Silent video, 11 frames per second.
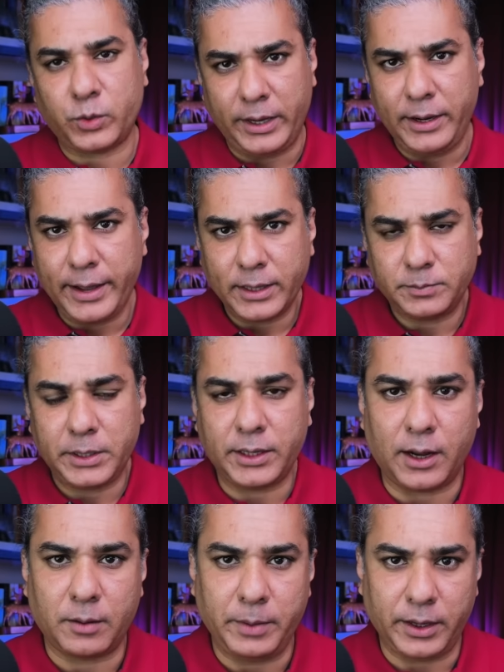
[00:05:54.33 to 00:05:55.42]
India has been
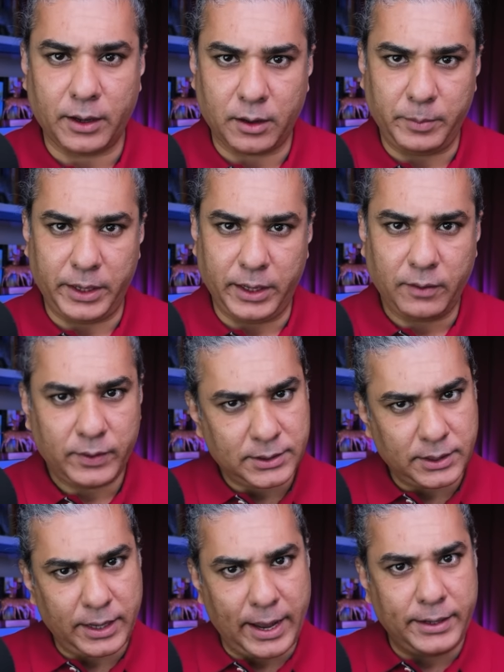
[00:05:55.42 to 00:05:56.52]
arming Armenia, which is
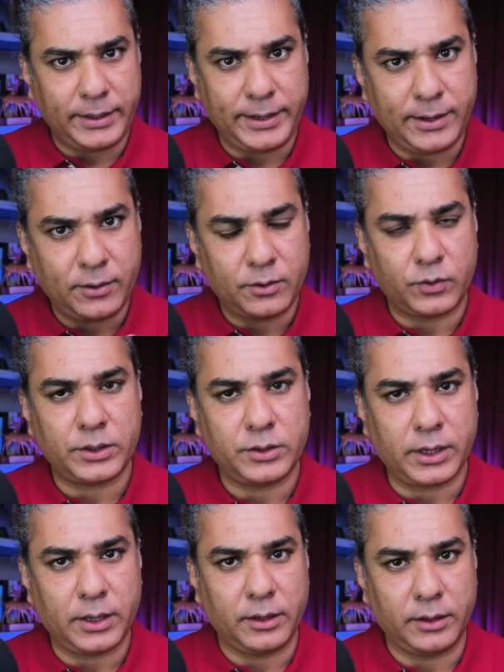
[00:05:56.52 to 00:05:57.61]
an anti
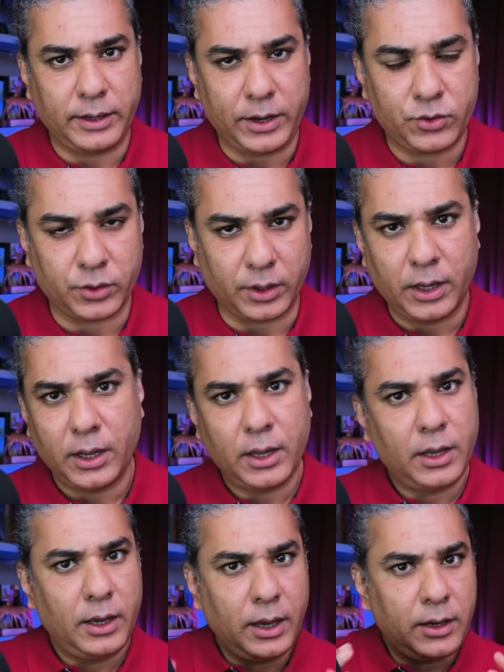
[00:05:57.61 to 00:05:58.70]
Russia nation.
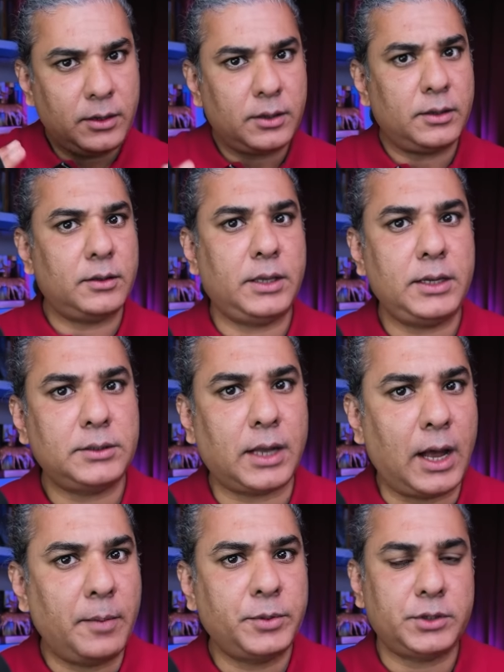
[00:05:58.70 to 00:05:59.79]
And these
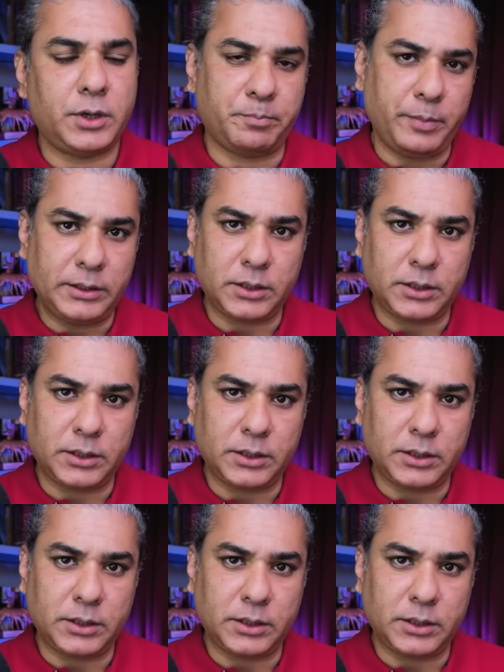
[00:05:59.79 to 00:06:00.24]
arms shipments,